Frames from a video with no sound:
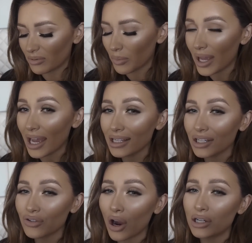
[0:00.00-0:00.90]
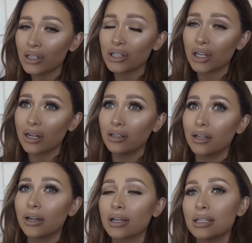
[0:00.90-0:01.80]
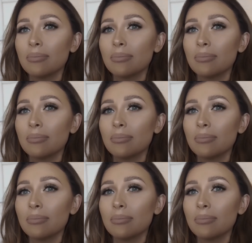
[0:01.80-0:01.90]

weekends I try and just chill and, like,